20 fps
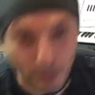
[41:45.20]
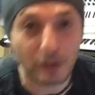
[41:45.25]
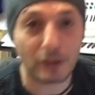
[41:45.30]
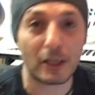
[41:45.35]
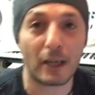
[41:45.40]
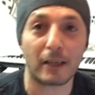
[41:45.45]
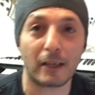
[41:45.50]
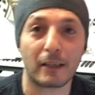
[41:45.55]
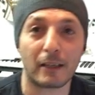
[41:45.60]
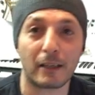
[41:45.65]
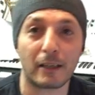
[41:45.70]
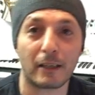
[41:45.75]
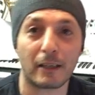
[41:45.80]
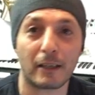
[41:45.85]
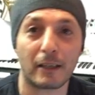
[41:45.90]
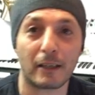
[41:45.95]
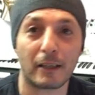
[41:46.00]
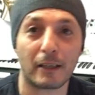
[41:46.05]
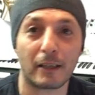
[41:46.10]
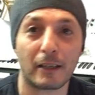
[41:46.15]
it looks like
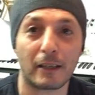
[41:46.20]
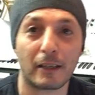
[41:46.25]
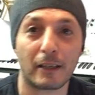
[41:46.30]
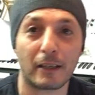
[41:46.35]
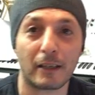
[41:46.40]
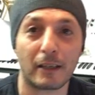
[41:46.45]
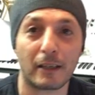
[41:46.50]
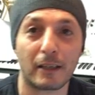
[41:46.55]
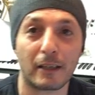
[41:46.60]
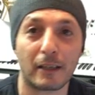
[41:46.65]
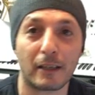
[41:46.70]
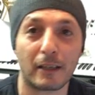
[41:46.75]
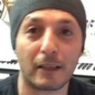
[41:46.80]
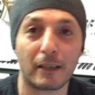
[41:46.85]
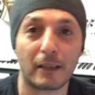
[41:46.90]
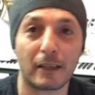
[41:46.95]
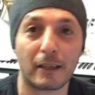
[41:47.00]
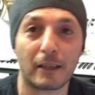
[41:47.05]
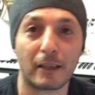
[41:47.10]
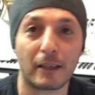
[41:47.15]
my phone is
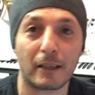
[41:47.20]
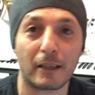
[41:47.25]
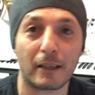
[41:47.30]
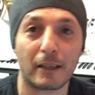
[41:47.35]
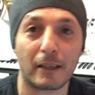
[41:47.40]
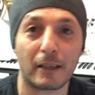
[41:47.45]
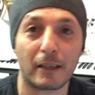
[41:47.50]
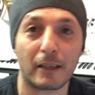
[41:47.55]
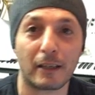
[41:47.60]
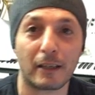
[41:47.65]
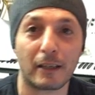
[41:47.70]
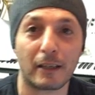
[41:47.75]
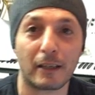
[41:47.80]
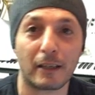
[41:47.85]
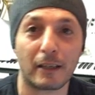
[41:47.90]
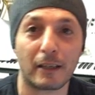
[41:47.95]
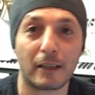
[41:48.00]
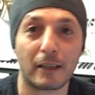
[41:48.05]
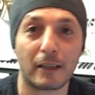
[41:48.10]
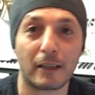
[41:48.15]
running out of
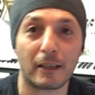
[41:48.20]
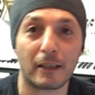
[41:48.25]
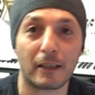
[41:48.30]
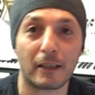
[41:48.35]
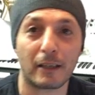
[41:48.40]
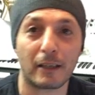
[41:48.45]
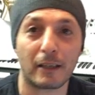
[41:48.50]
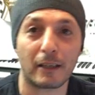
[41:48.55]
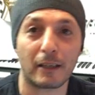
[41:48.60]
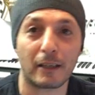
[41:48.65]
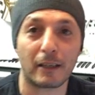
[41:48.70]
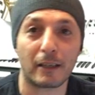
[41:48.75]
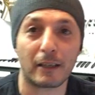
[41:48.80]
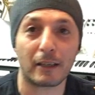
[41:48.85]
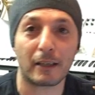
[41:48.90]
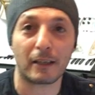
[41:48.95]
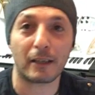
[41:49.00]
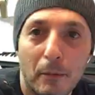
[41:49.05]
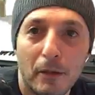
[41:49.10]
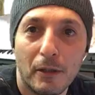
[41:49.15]
either the
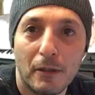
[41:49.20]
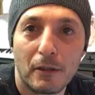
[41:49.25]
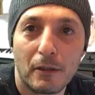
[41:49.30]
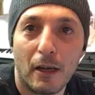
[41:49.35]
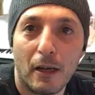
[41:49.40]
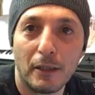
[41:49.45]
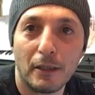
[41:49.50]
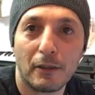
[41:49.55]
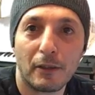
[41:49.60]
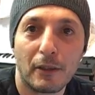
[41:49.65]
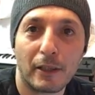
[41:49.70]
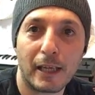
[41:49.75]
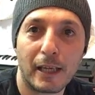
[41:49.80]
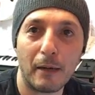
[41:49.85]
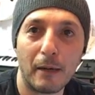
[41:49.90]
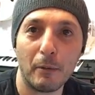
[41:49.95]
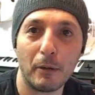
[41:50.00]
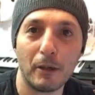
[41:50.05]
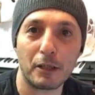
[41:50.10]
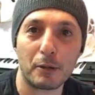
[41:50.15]
cable
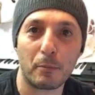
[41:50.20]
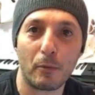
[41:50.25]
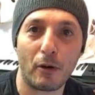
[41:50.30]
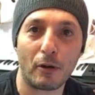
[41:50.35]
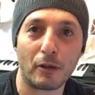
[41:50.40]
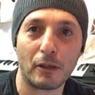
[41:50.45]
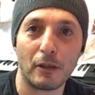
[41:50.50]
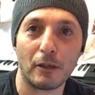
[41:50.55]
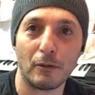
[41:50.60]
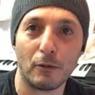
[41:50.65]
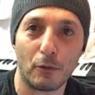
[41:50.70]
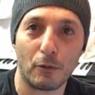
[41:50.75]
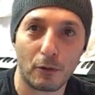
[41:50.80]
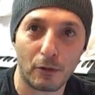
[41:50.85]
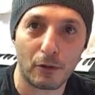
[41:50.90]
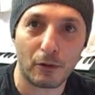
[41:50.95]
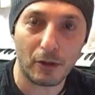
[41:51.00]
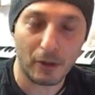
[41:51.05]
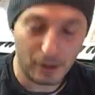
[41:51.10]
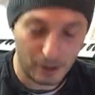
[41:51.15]
is broken,
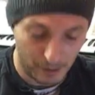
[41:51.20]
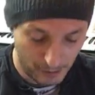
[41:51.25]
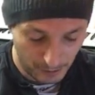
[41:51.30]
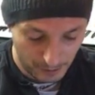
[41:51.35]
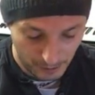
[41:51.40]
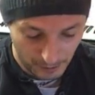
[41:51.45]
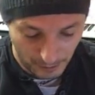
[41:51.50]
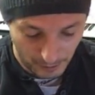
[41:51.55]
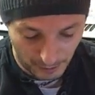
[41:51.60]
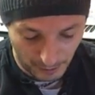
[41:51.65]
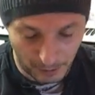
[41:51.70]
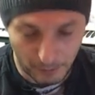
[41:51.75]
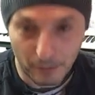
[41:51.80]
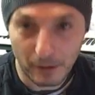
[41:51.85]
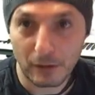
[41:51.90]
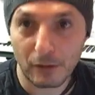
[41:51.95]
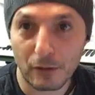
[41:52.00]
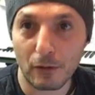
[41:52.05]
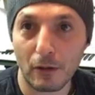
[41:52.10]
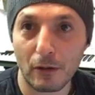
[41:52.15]
or I don't know
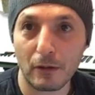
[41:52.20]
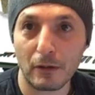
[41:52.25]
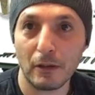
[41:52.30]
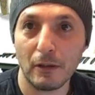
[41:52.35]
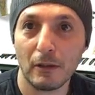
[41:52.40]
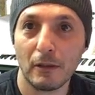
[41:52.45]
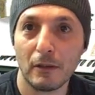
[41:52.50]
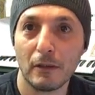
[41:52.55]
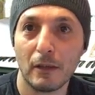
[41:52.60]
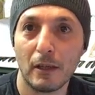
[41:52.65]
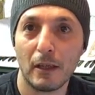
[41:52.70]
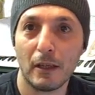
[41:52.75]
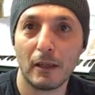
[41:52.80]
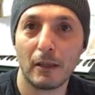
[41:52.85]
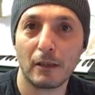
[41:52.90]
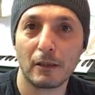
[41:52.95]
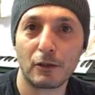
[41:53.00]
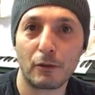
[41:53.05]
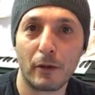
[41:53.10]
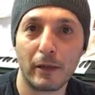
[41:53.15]
what's wrong.
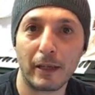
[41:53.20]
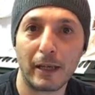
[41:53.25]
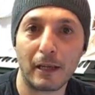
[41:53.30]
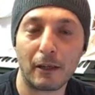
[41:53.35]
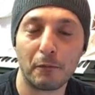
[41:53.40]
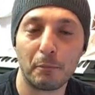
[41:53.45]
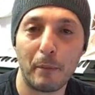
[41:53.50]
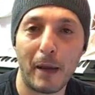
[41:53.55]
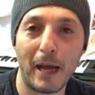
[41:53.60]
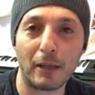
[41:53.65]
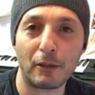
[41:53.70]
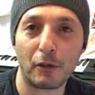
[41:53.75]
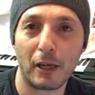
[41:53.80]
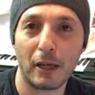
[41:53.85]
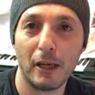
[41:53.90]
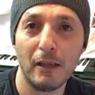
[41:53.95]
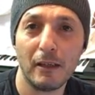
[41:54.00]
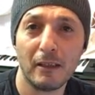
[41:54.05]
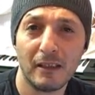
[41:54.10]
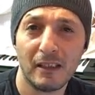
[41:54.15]
It's running out of
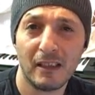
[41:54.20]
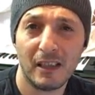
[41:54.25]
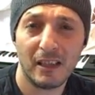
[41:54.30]
battery,